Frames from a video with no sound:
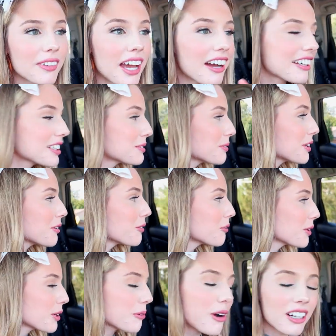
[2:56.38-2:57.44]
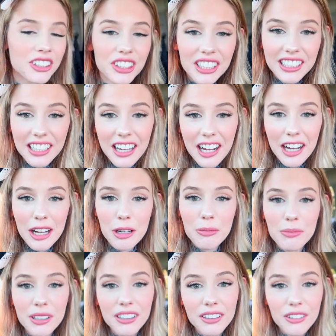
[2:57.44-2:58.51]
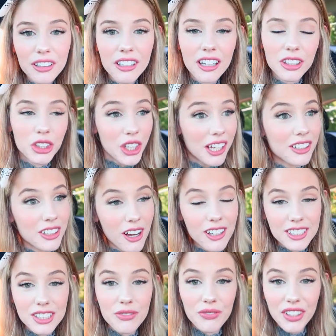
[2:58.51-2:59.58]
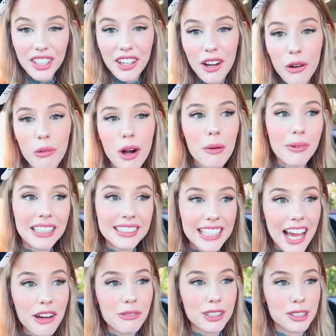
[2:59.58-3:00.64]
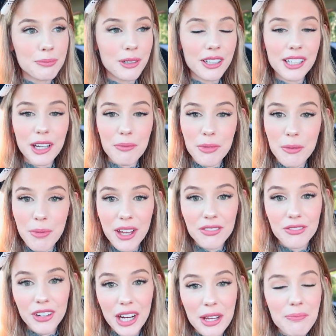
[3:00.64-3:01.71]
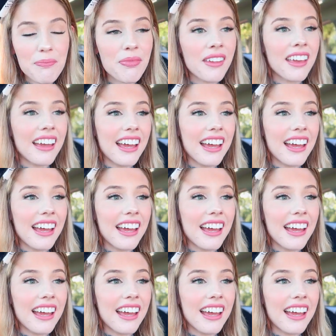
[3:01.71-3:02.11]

yeah, because we were we were watching um, a Shane Dawson video while my dad was putting up the bed frame